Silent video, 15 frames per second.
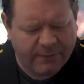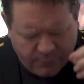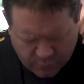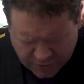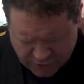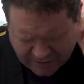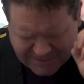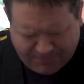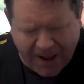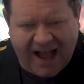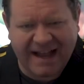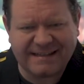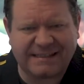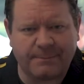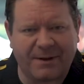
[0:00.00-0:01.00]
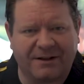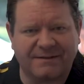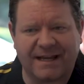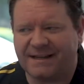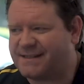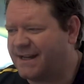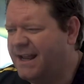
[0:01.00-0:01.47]
when you guys pass the belt
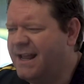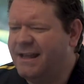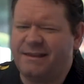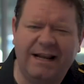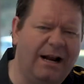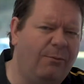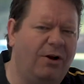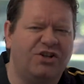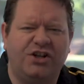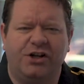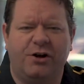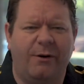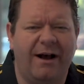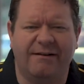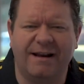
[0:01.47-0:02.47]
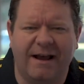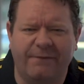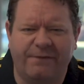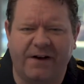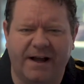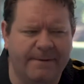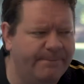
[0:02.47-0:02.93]
test, then I want you to go out and have
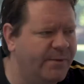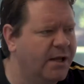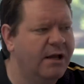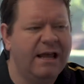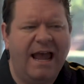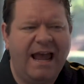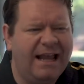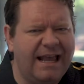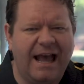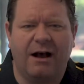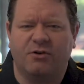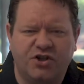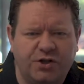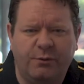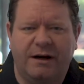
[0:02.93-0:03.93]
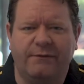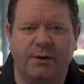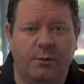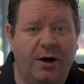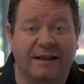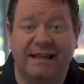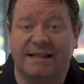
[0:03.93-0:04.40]
fun, hang out, do whatever you
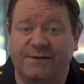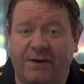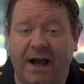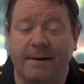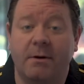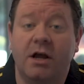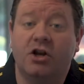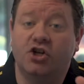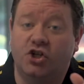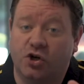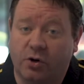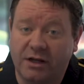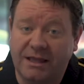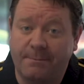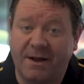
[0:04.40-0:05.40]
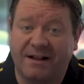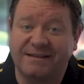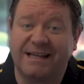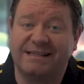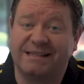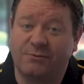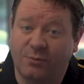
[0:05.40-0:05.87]
want, that's fine. During the belt
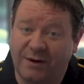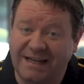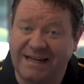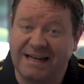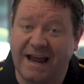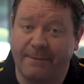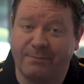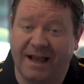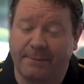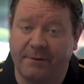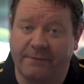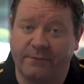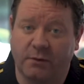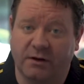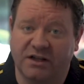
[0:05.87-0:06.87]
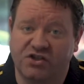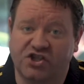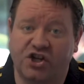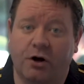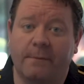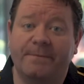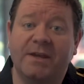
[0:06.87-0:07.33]
test, we need to have black belt focus.
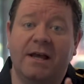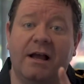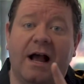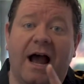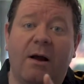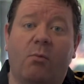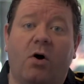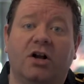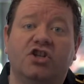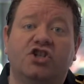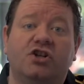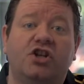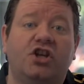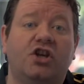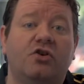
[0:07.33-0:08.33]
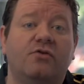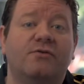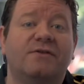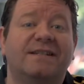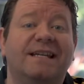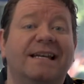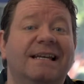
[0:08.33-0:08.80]
So I want you to
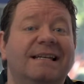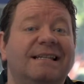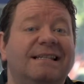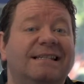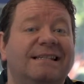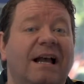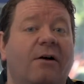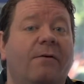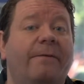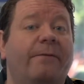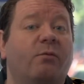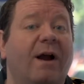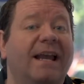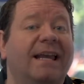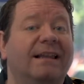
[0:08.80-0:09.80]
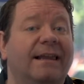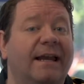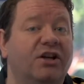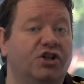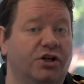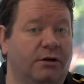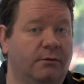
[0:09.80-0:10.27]
use
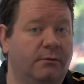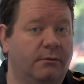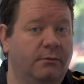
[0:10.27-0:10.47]
self-regulation.